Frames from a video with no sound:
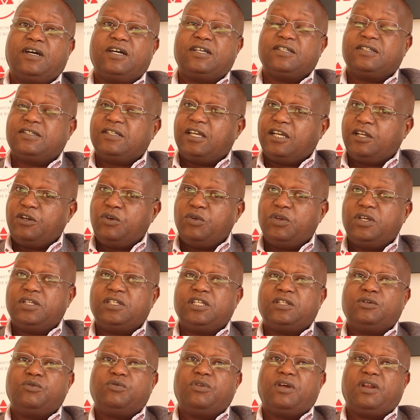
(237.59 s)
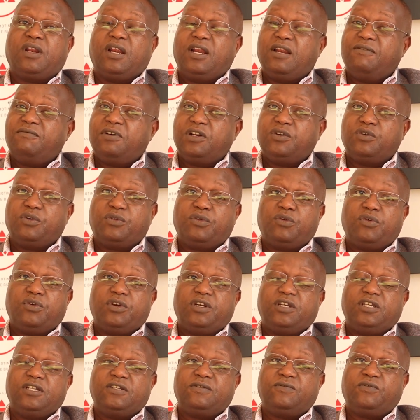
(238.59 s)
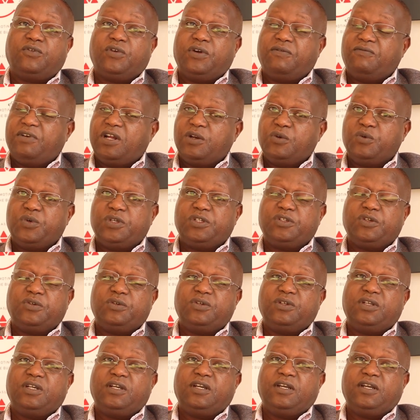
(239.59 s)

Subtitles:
circulated to the relevant authorities for evaluation,